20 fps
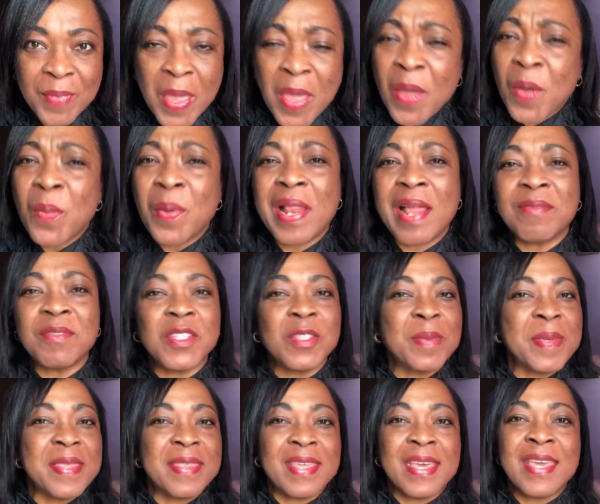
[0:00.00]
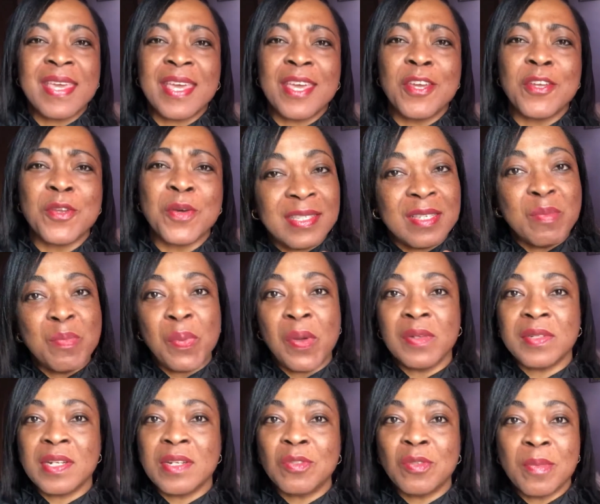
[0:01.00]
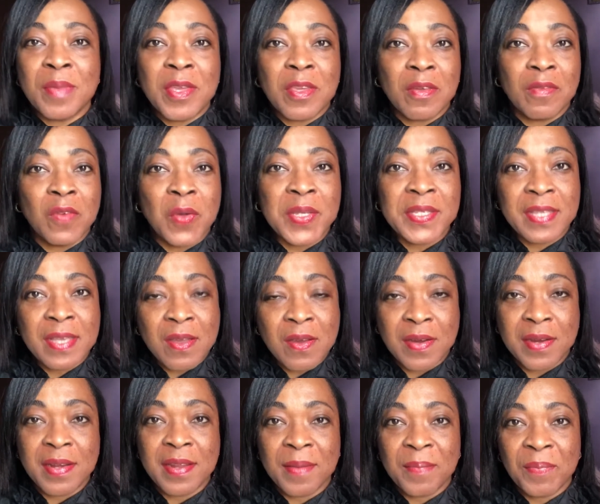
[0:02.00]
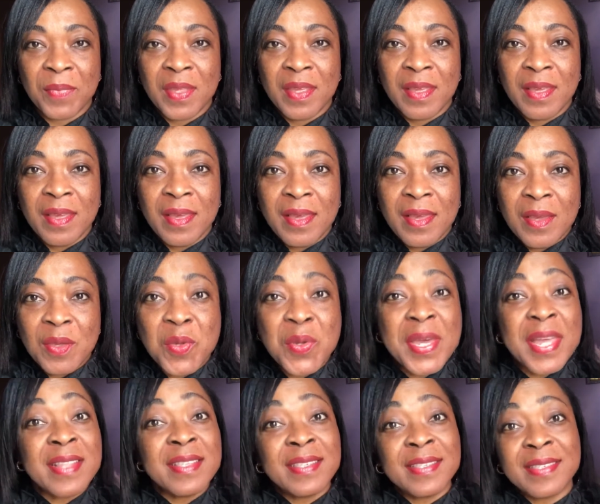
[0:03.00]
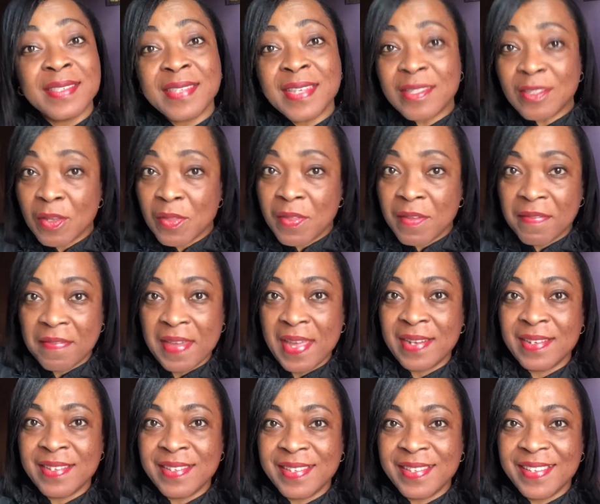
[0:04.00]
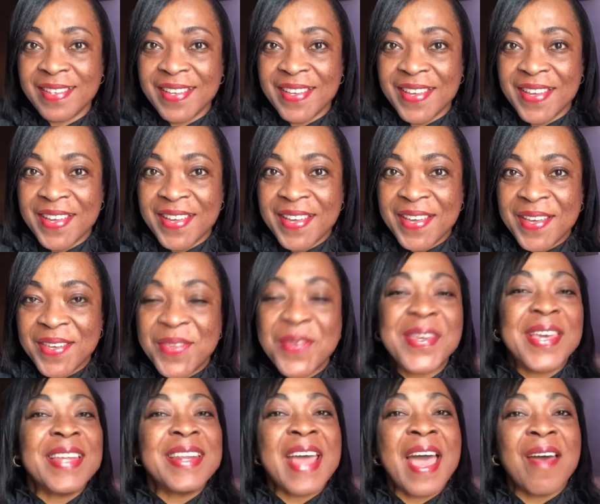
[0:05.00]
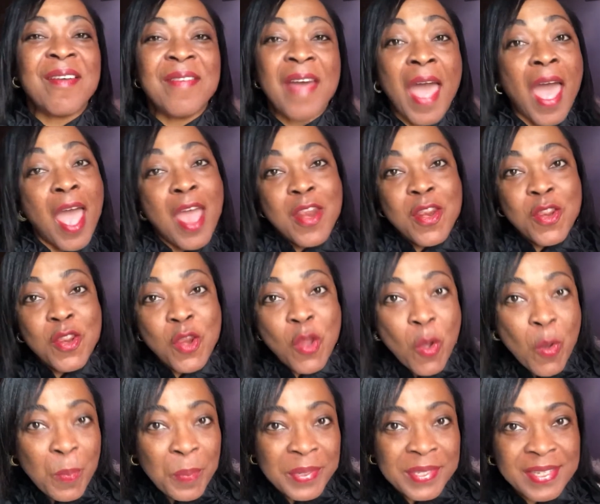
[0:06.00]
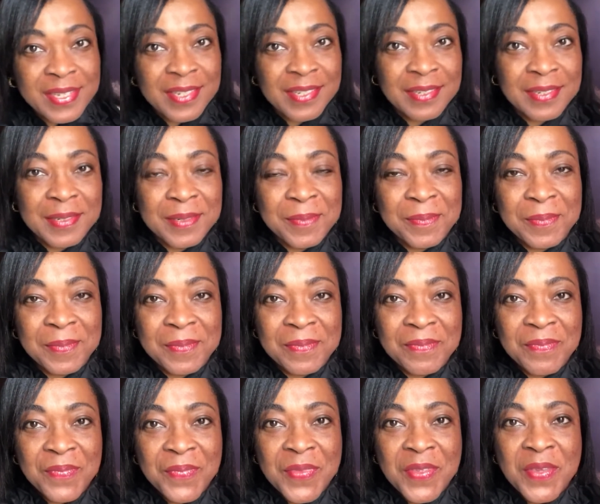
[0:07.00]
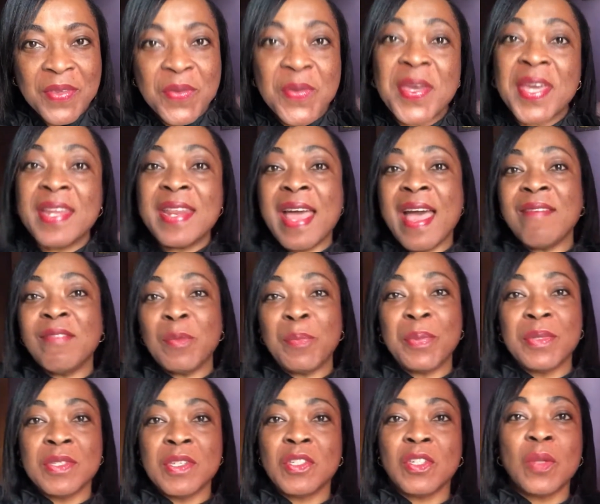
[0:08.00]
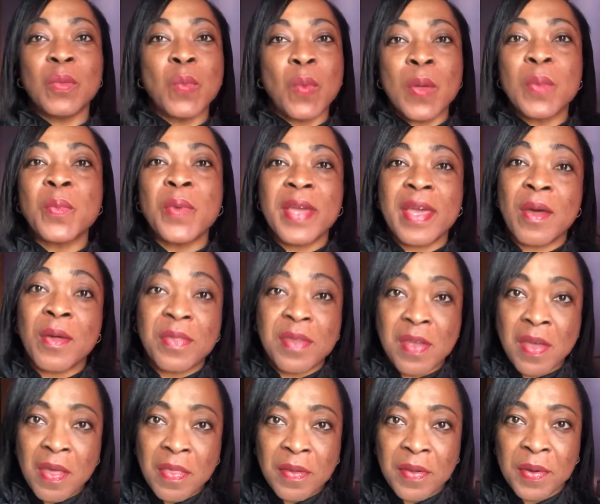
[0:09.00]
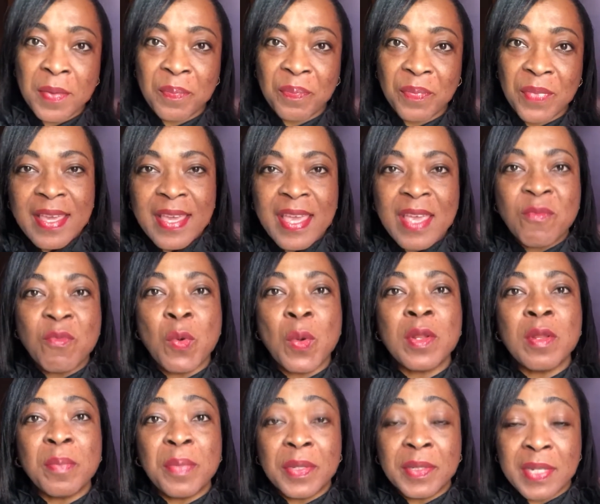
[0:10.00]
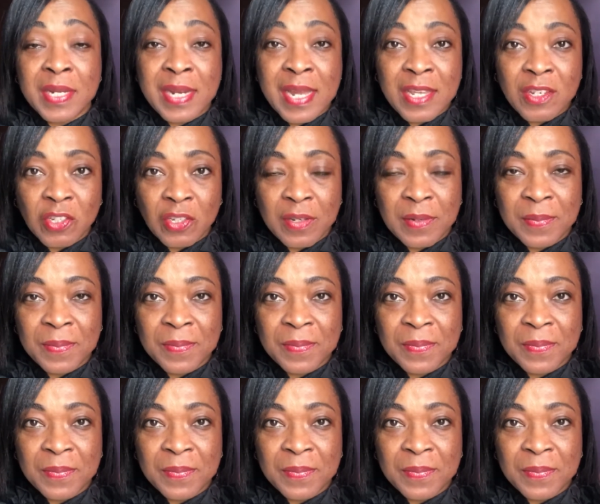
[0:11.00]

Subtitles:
Well, I've just been thinking, it's important to make your voice heard. You can't sit on the fence. You can't have no position. You can have a position one way or the other. If we want to build a nation